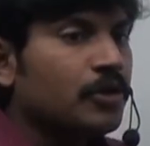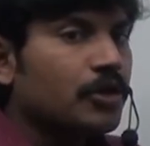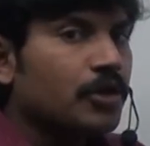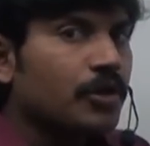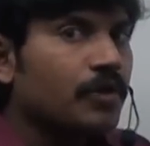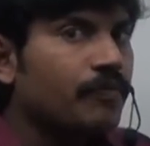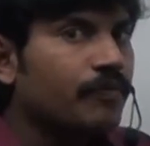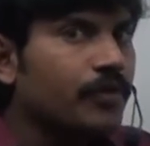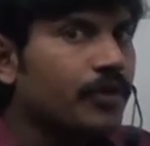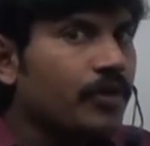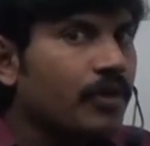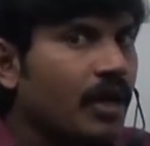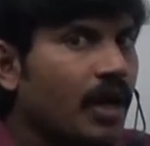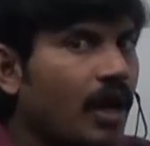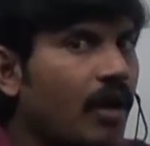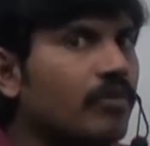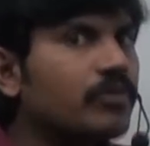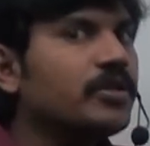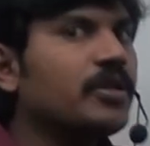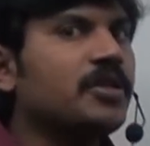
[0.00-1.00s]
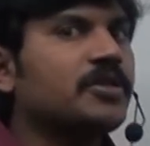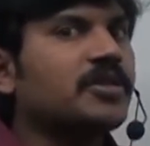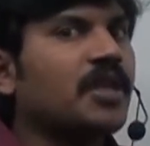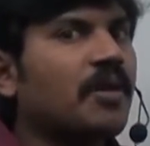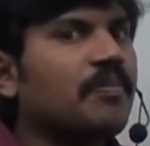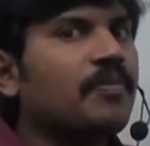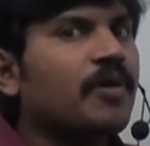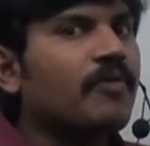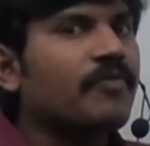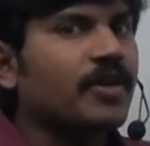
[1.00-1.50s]
if you have this
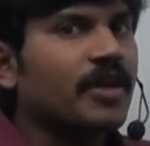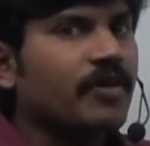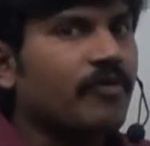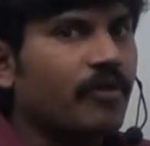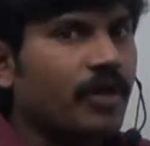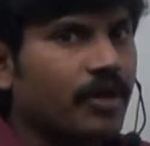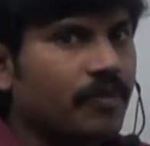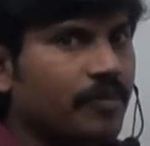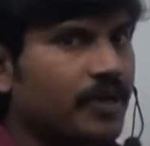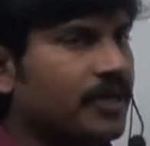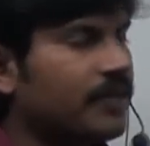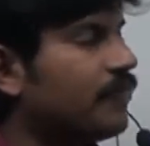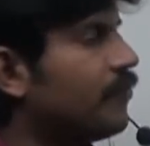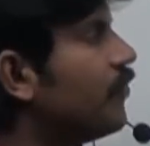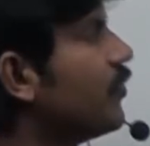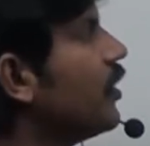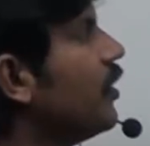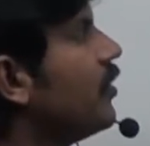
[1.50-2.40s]
type of requirement,